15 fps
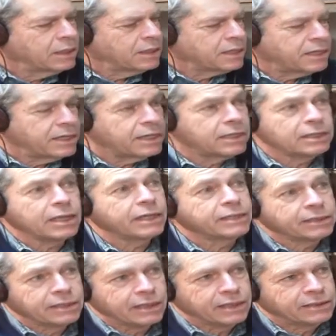They didn't like
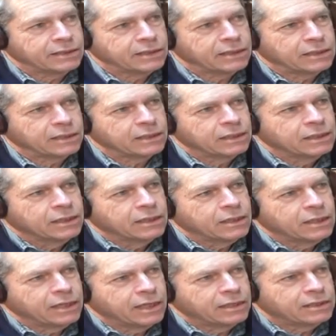the idea
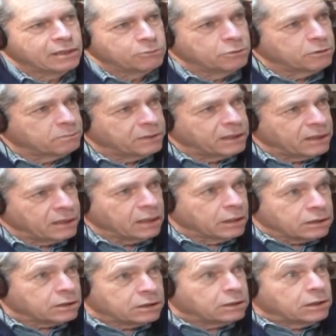that there would be
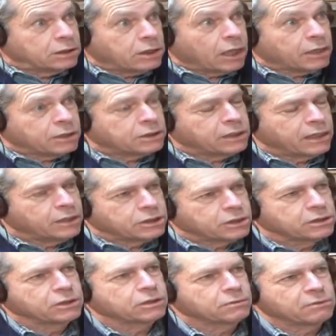these other
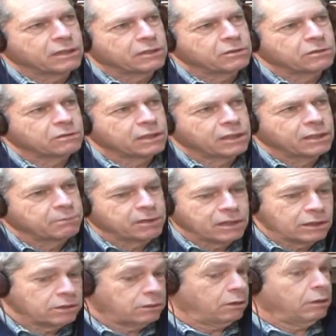stations around, okay?
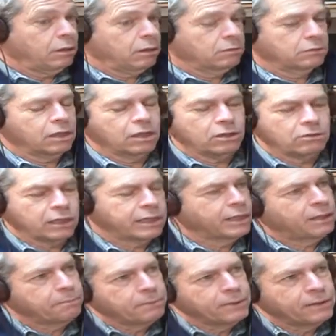Because like
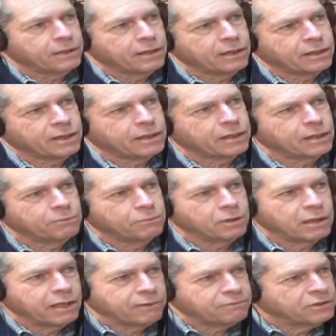NPR, they
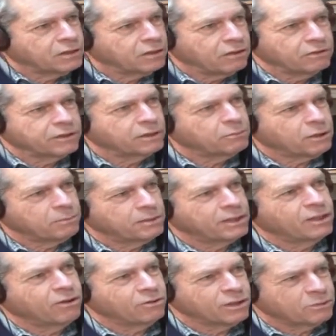want to be
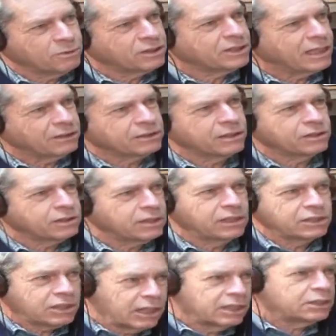the only ones out there
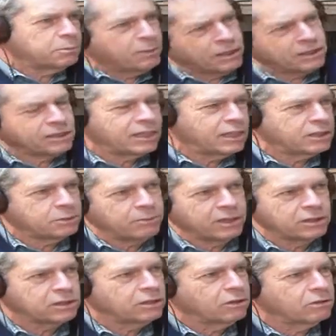saying, send us money.
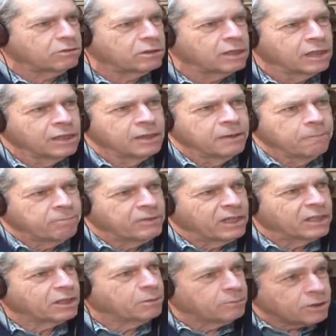So,
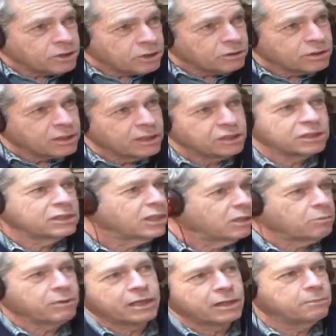and the commercial stations, they
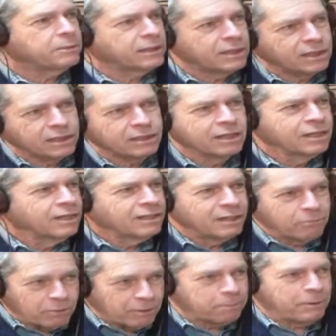don't want anybody.
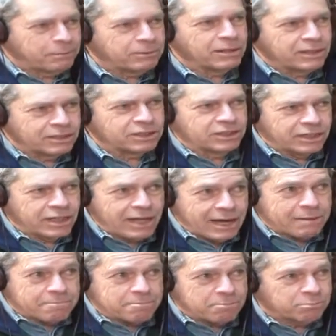They want people to listen to
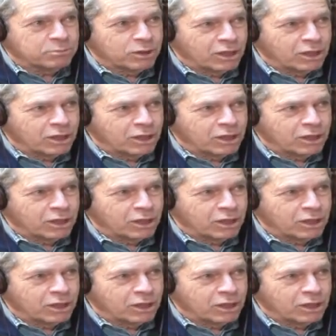them,